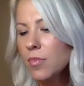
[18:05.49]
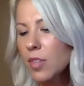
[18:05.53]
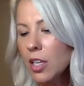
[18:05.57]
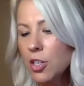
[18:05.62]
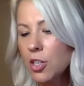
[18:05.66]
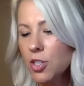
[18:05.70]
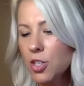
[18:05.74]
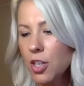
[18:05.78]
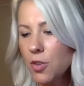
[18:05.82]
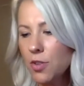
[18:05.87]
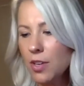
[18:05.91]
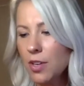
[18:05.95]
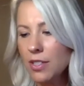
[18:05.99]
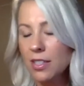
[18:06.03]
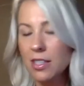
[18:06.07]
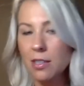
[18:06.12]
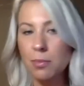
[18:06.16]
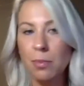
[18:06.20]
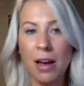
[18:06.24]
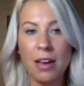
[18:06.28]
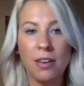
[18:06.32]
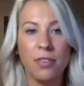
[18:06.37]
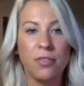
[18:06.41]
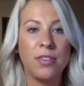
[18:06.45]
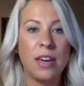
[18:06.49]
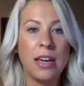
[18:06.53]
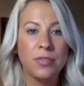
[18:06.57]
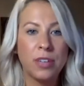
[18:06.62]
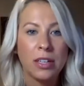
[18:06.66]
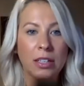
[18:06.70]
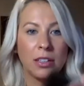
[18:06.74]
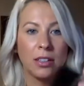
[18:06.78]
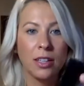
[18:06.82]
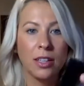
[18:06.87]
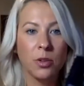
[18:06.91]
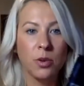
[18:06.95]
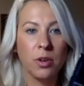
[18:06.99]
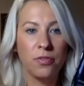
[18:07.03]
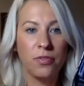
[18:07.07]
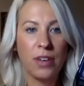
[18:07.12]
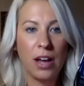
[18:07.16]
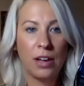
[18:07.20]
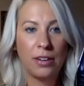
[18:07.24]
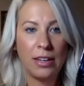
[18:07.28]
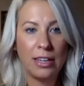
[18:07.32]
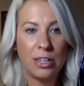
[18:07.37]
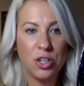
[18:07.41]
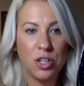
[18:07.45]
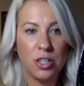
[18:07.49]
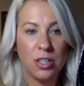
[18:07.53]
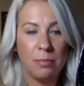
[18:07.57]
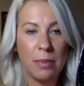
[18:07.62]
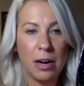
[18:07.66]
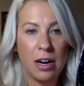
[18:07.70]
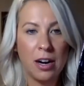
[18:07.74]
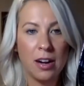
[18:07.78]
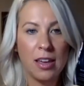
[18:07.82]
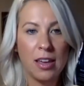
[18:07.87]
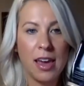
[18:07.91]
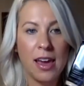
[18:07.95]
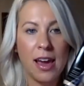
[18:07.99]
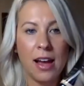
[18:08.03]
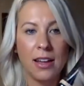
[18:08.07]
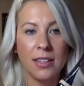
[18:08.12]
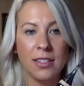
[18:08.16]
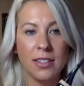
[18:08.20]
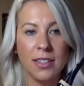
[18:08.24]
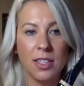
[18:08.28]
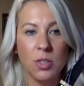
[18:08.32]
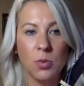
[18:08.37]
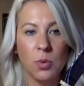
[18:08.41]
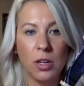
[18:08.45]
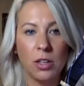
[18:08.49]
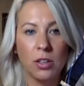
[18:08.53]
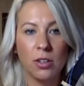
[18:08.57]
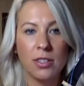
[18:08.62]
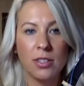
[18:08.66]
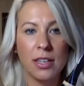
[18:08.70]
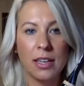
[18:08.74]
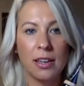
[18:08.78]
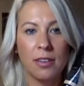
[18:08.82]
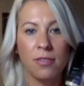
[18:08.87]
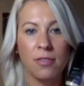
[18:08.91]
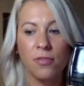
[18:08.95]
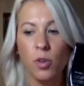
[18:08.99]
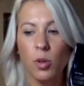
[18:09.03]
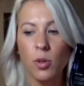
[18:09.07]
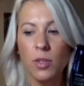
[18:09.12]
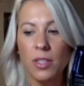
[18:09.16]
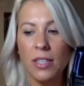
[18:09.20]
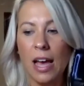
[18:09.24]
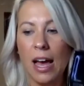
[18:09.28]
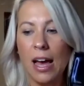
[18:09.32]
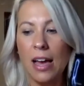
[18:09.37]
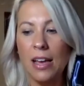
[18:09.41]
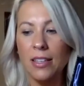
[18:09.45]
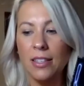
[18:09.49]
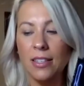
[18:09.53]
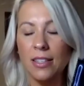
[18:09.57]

So this is my favorite liquid foundation that Mary Kay has. This is what it looks like in full size.